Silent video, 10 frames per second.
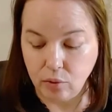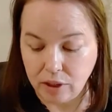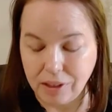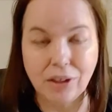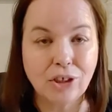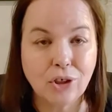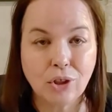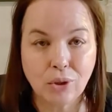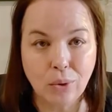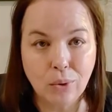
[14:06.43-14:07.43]
that there are
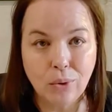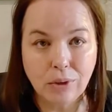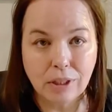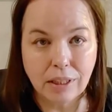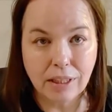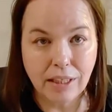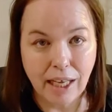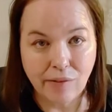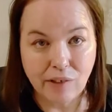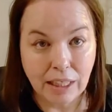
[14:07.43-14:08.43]
souls in
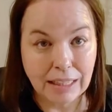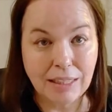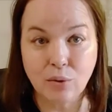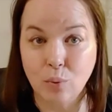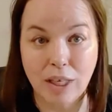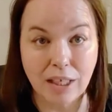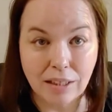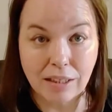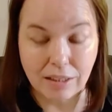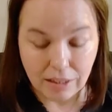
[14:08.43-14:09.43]
heaven, at least one,